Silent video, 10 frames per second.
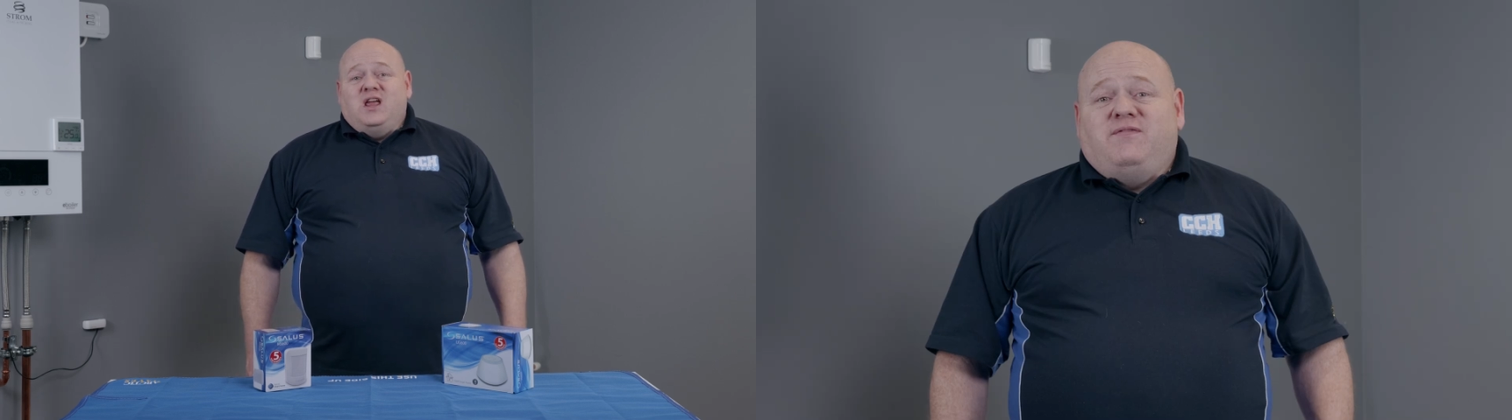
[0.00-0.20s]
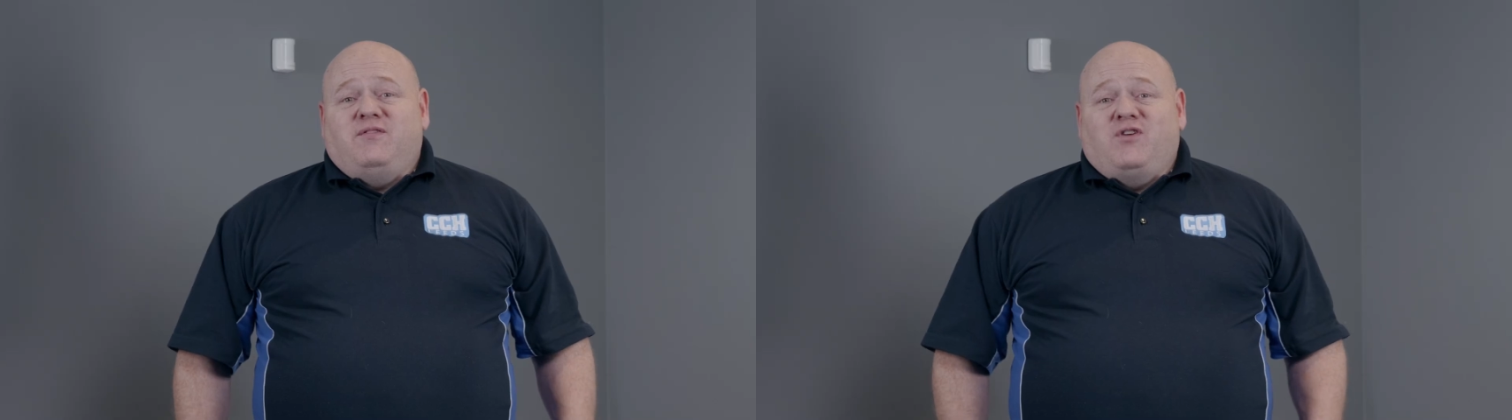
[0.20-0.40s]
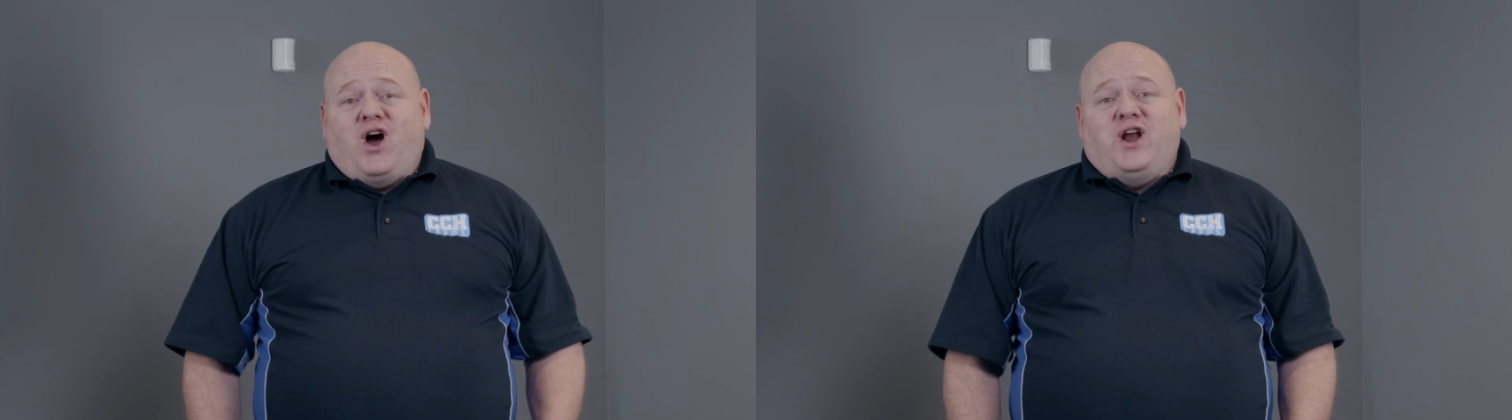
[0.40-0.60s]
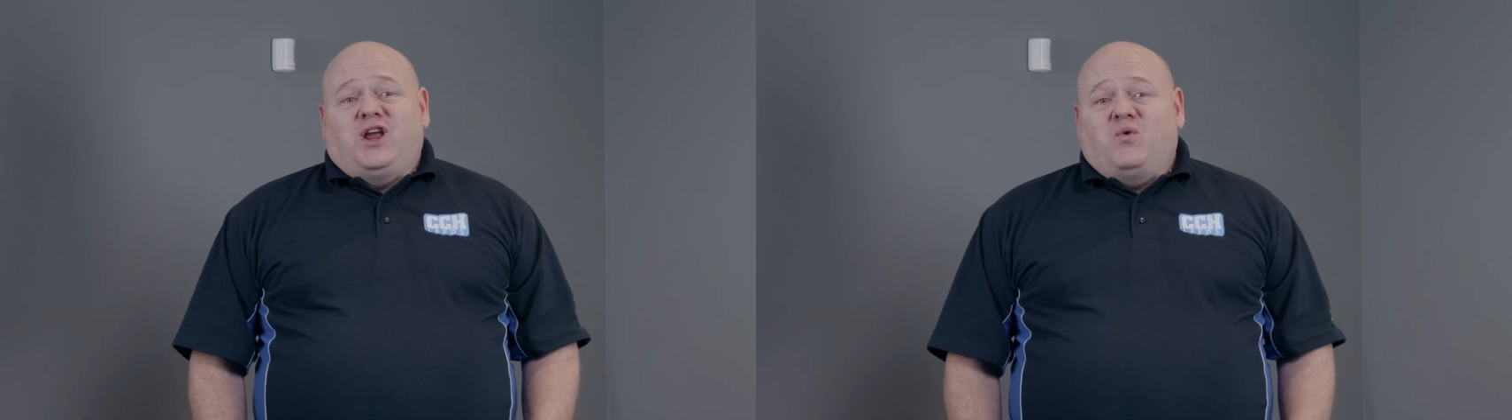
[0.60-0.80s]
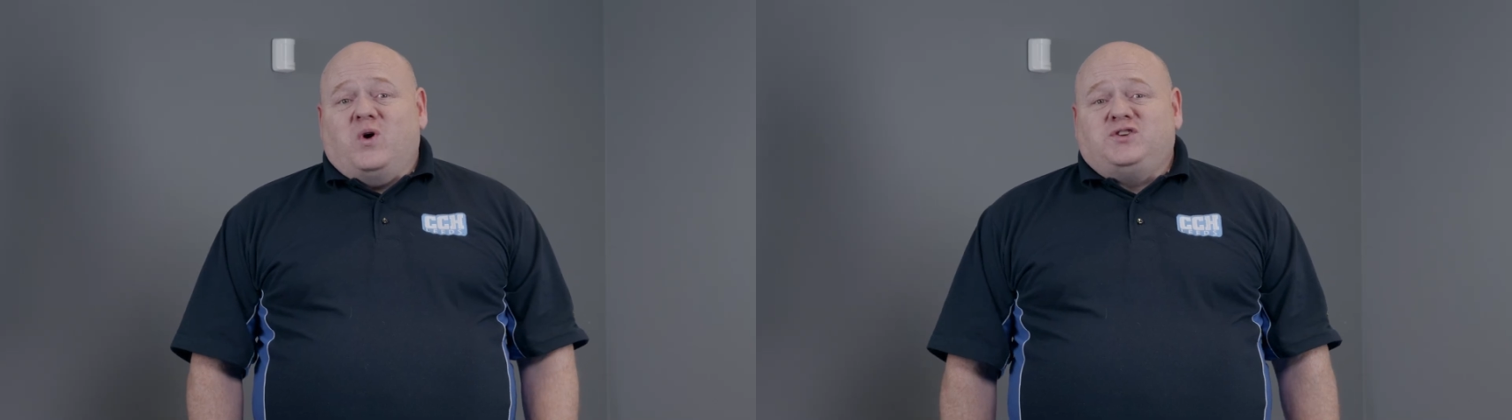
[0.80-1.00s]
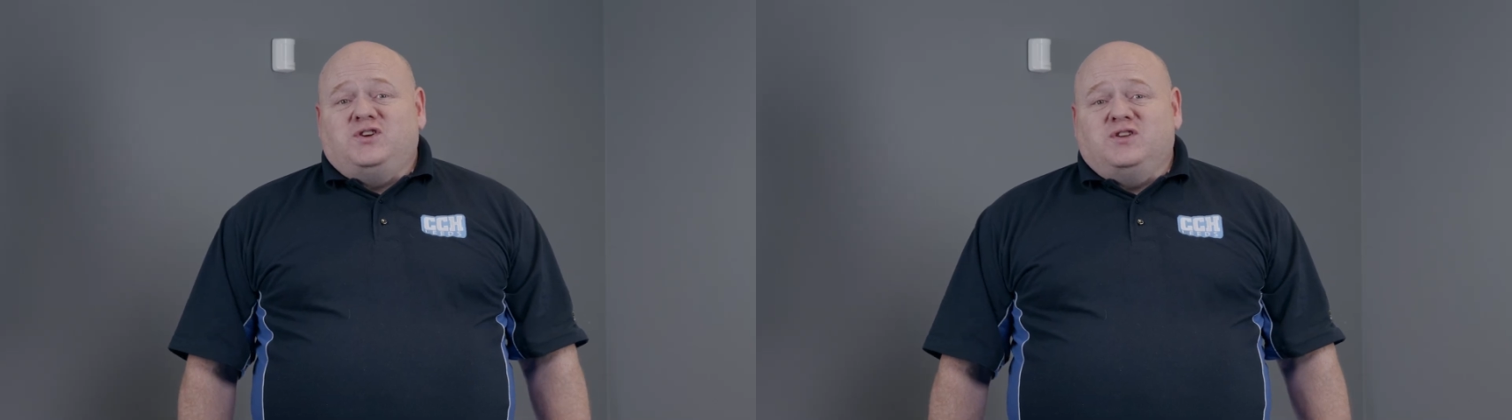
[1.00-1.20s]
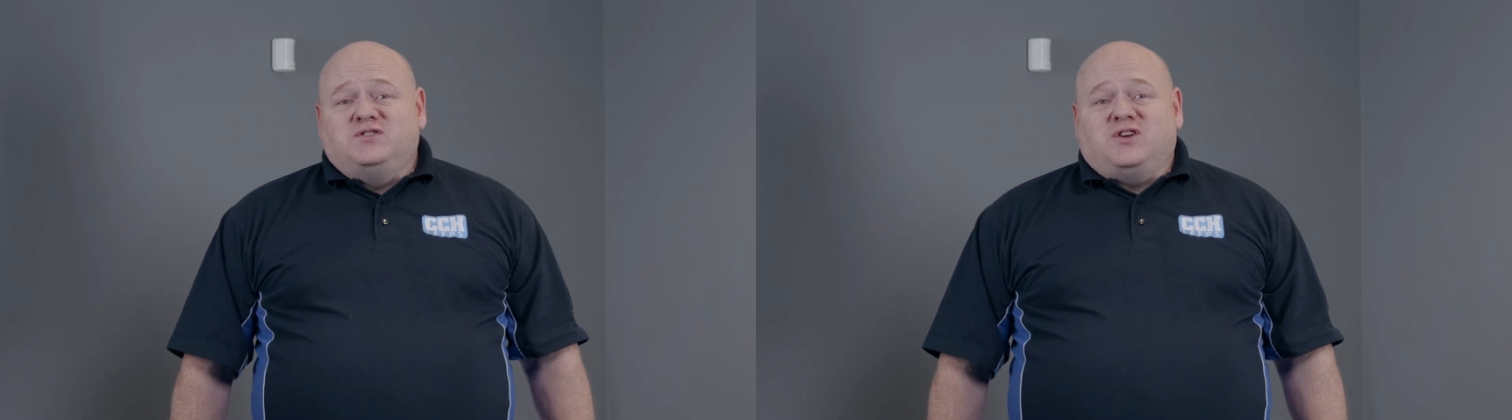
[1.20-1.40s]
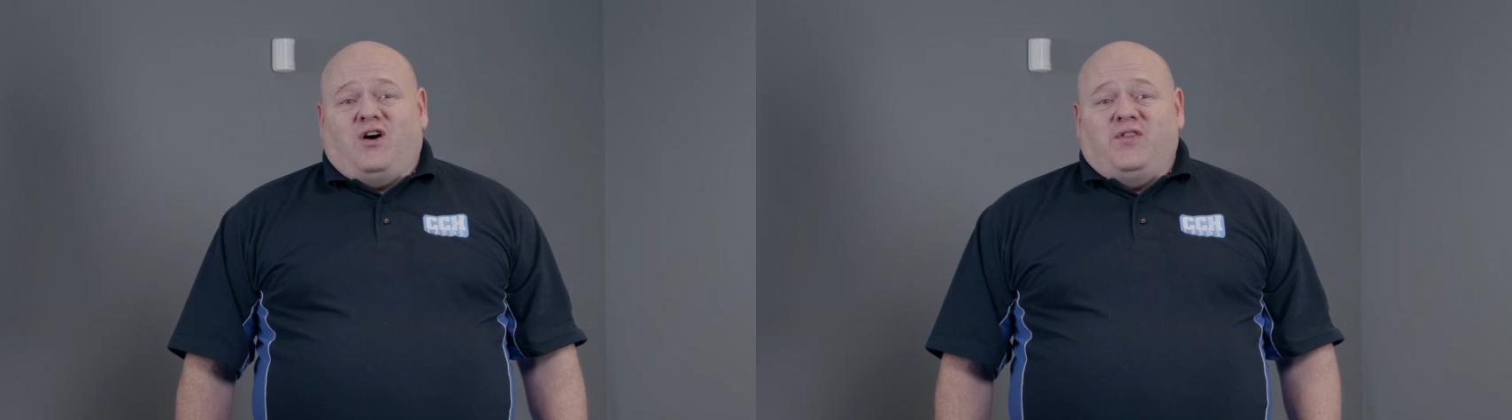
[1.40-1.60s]
If you've got any
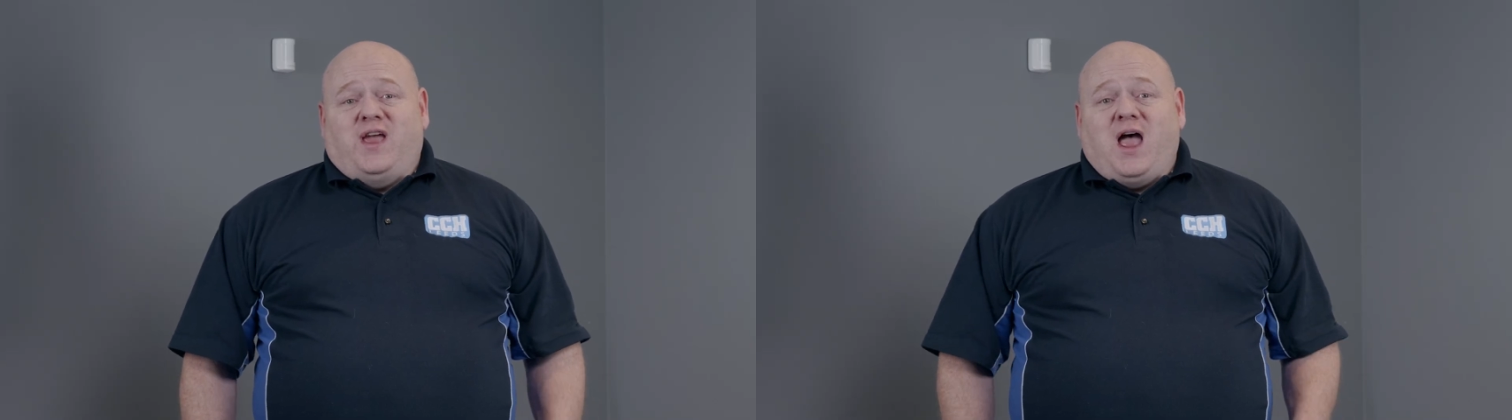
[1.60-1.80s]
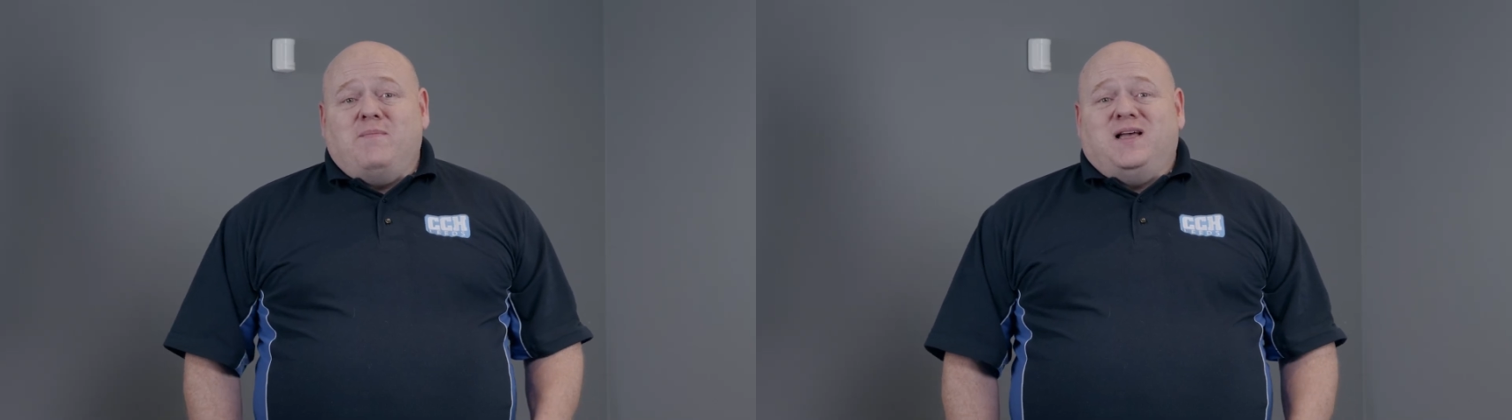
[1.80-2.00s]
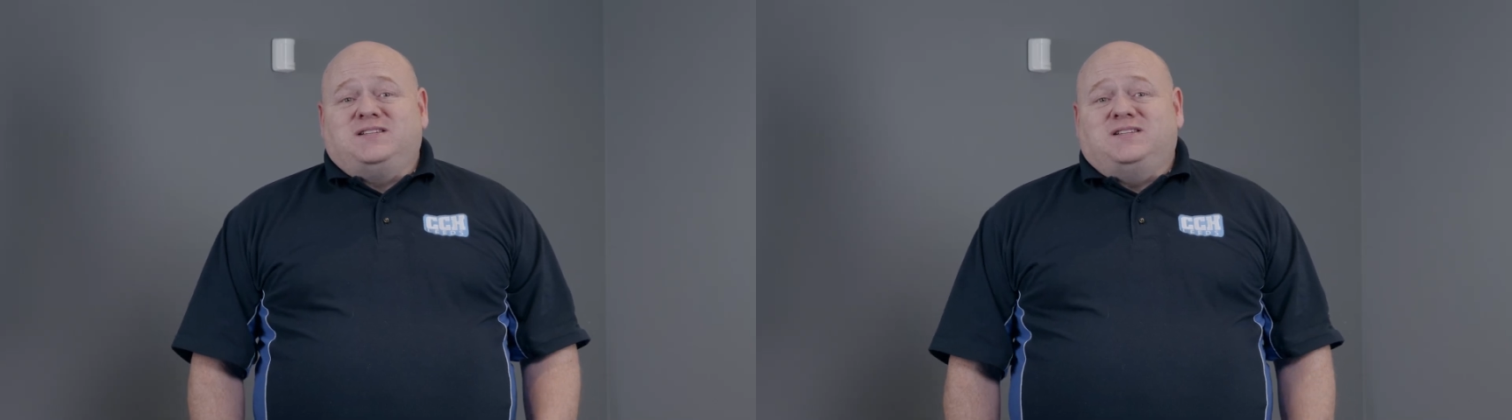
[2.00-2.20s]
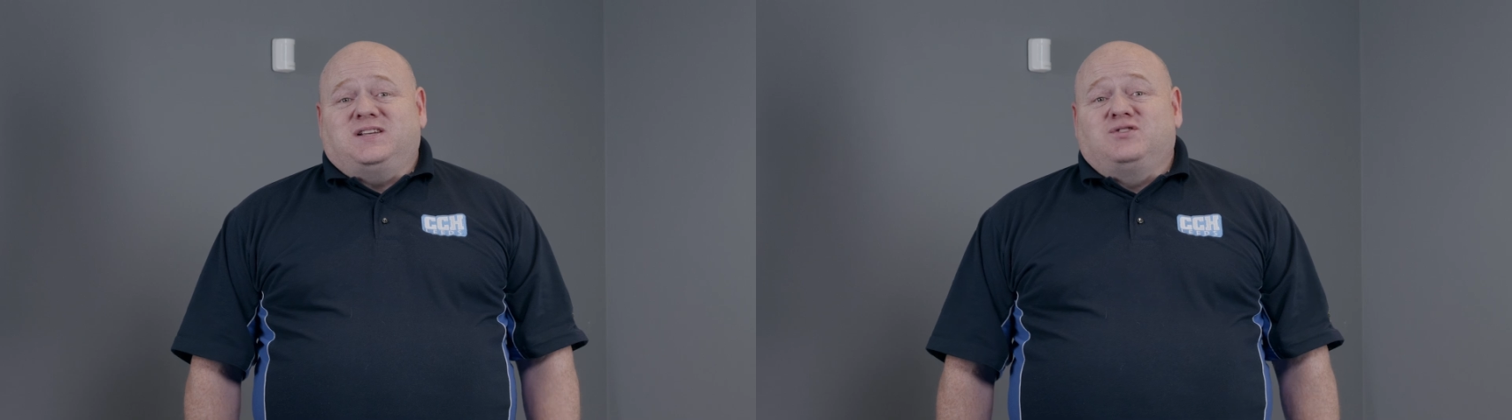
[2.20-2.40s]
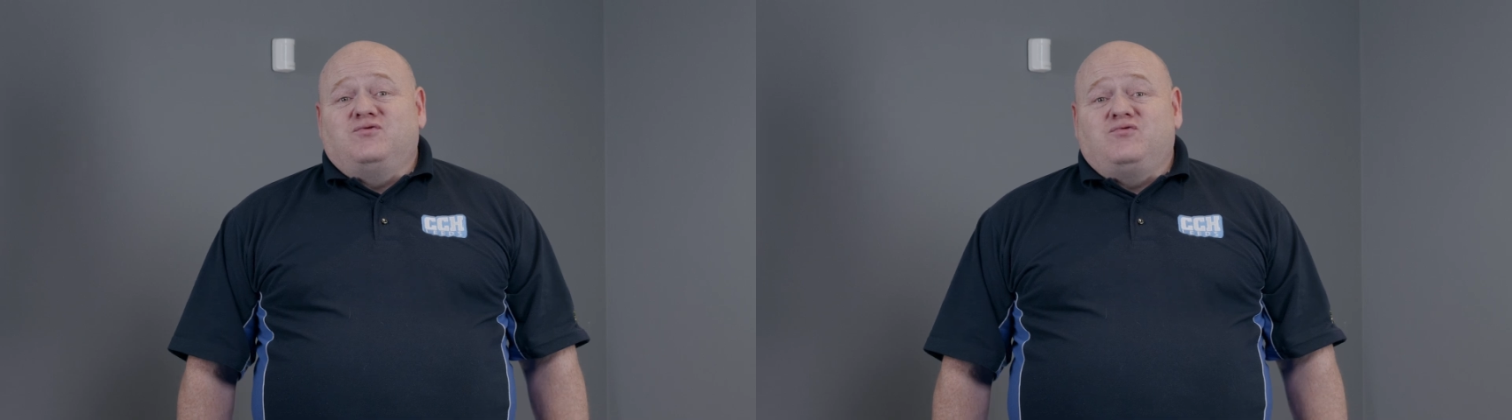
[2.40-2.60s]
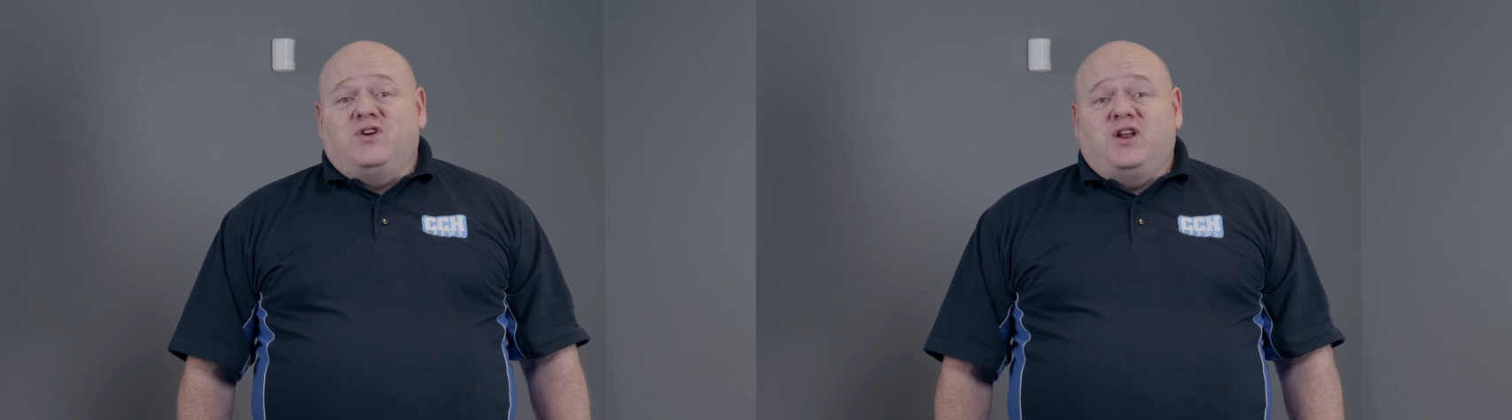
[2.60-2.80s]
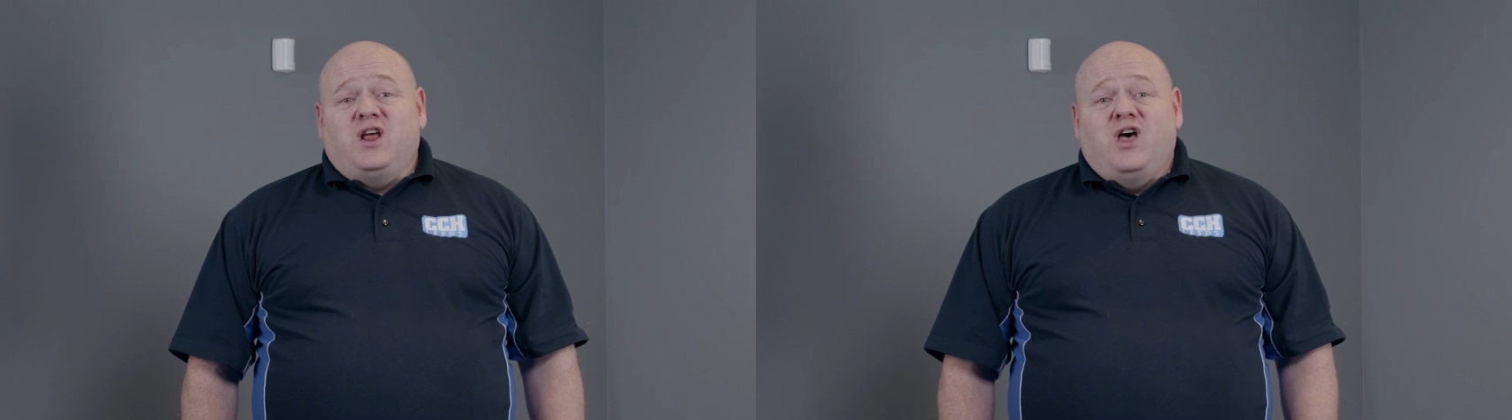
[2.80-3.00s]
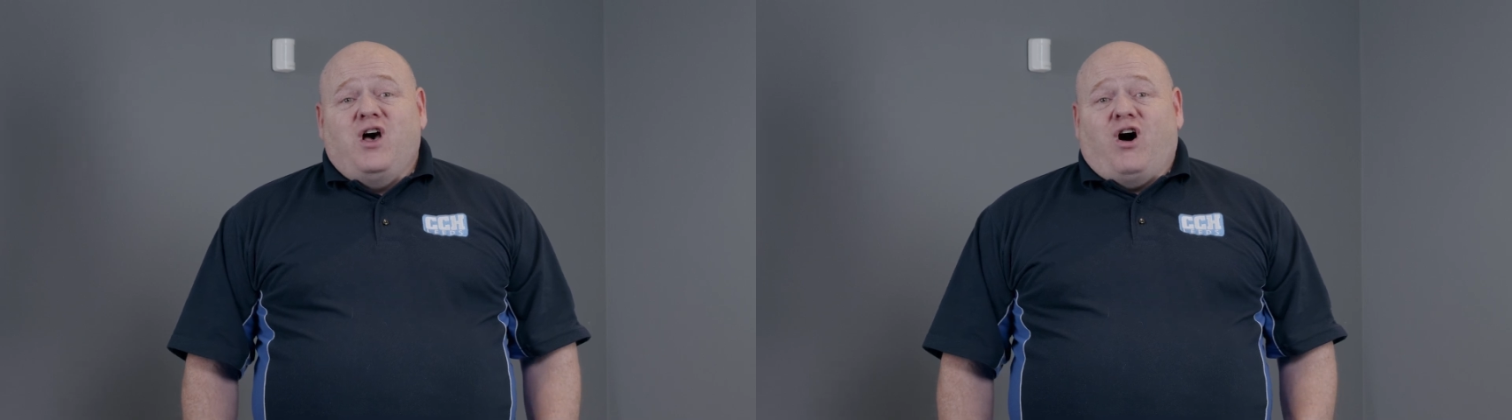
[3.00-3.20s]
questions on the MS600